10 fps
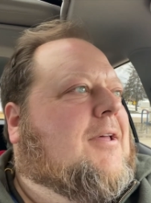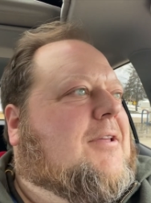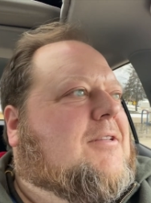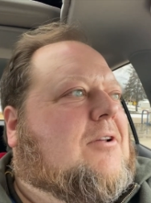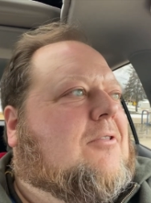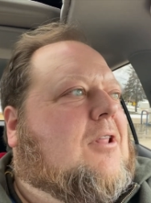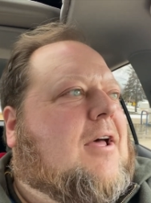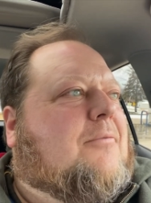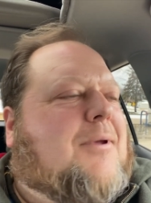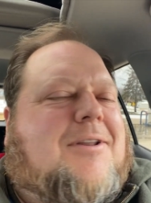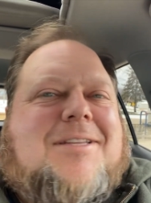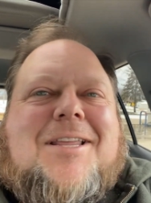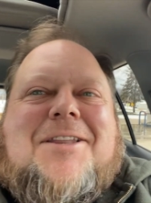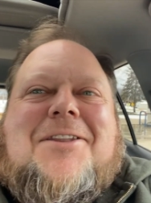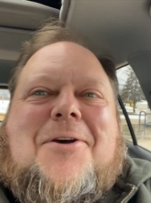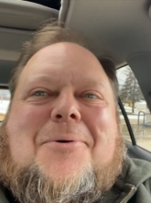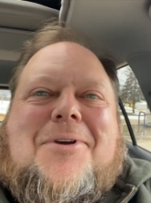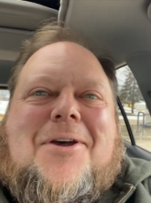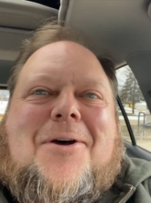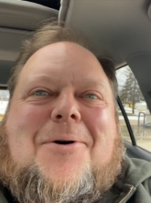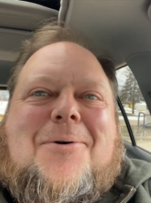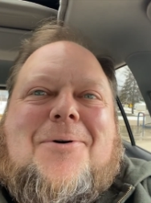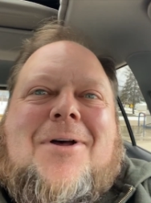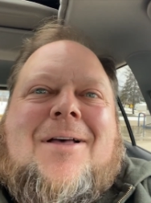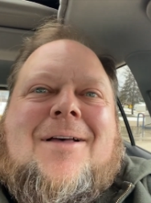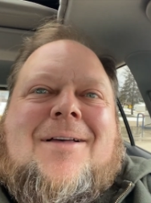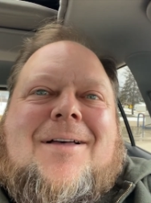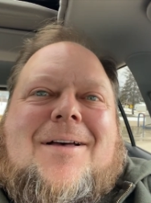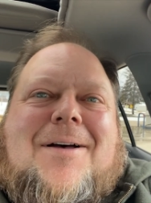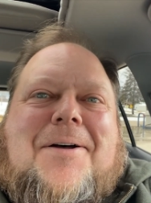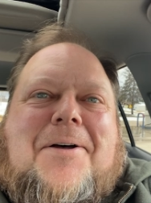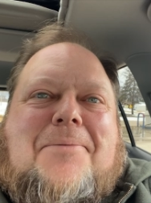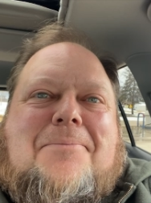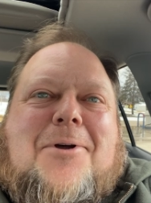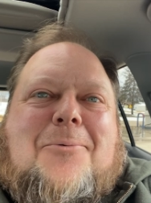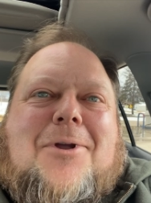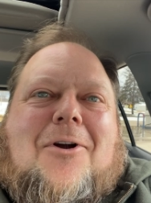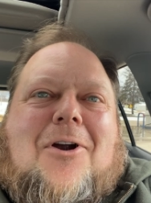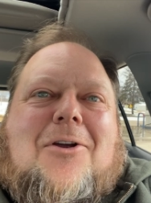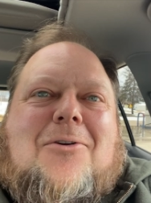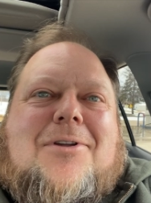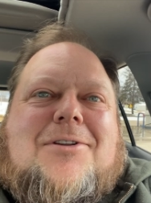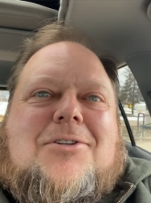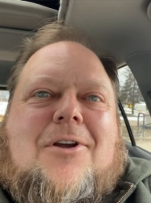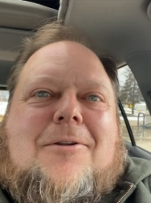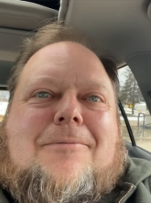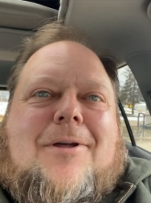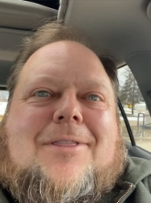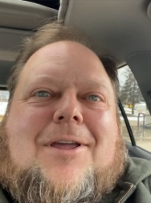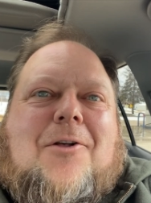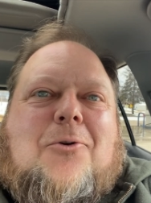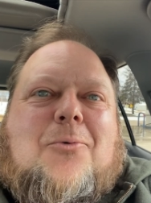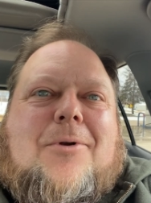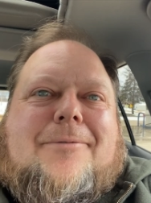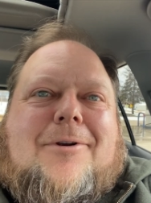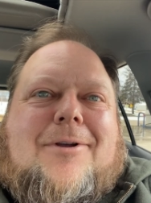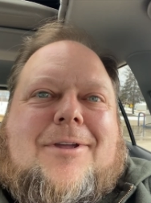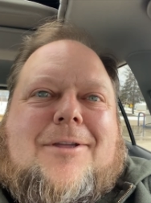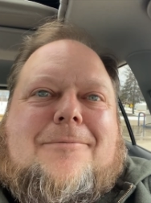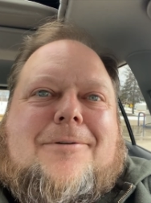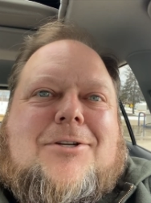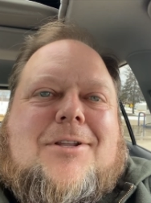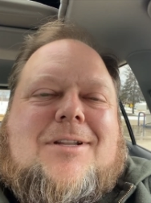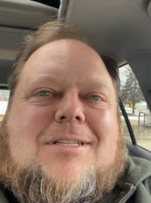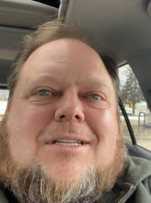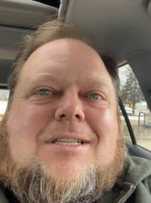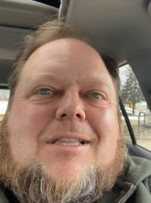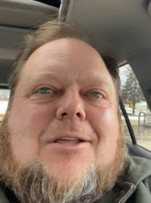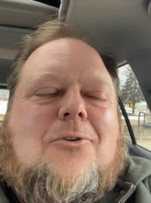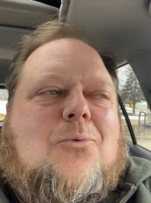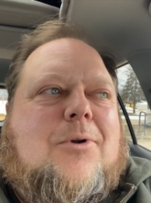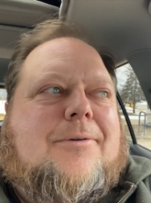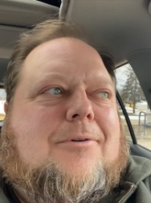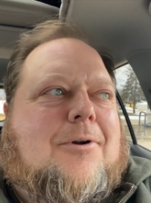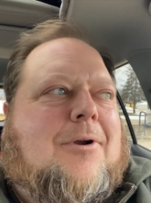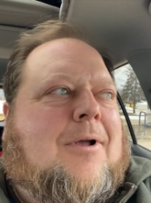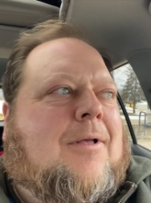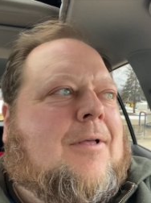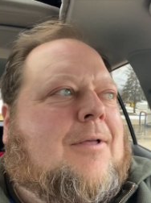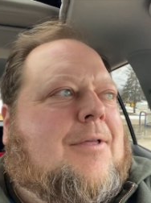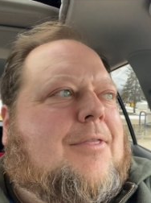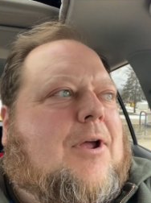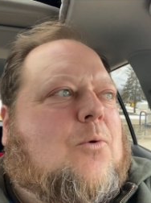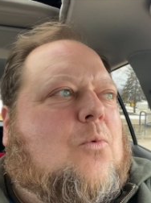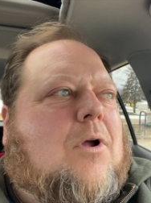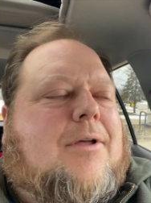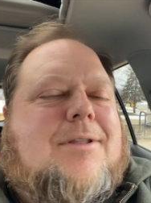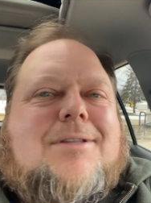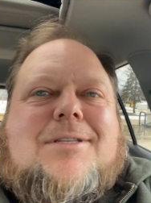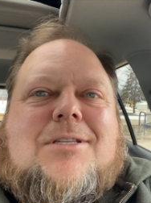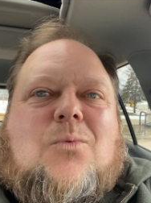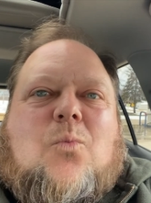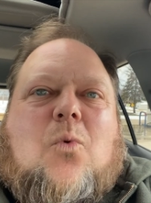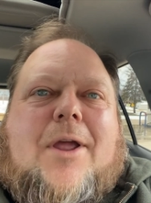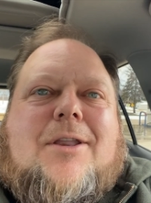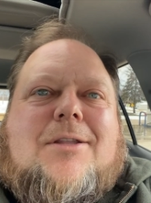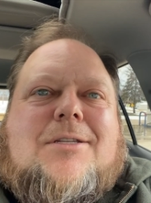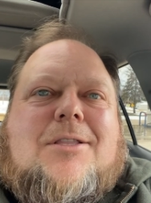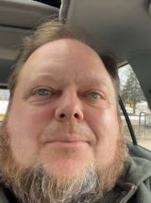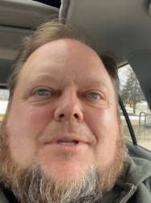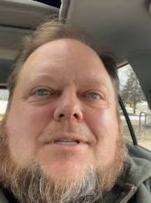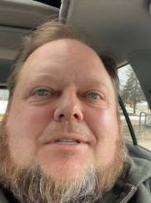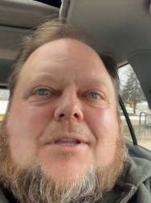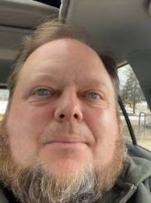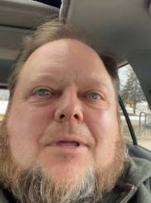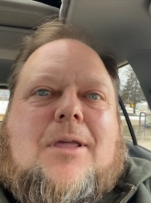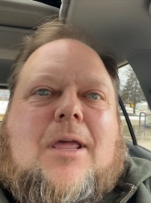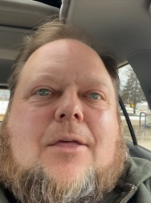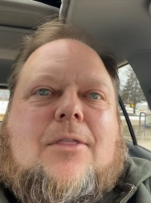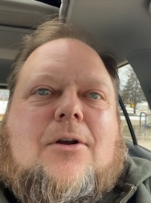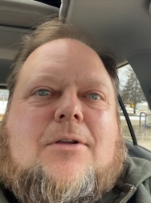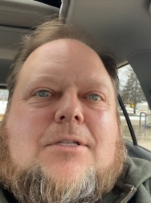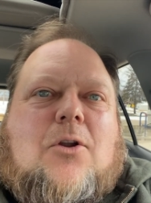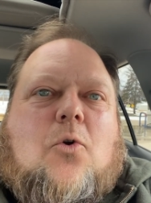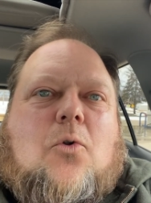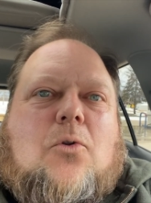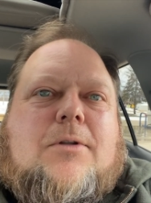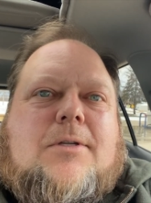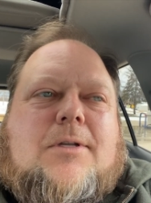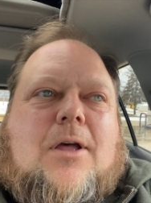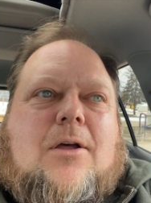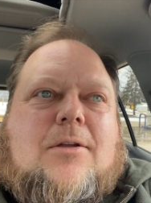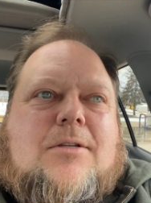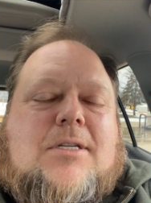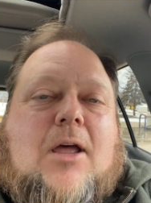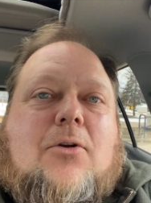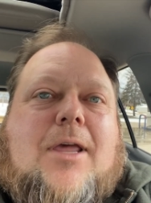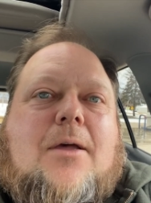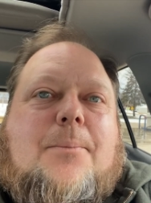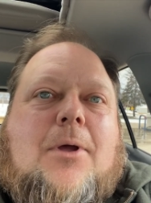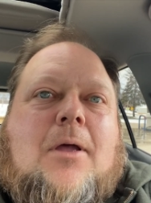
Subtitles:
So live bait is a no-go, but we are going to try to find the Elk River and fish it. It's this little river that runs right into the Mississippi, and there is an old scout camp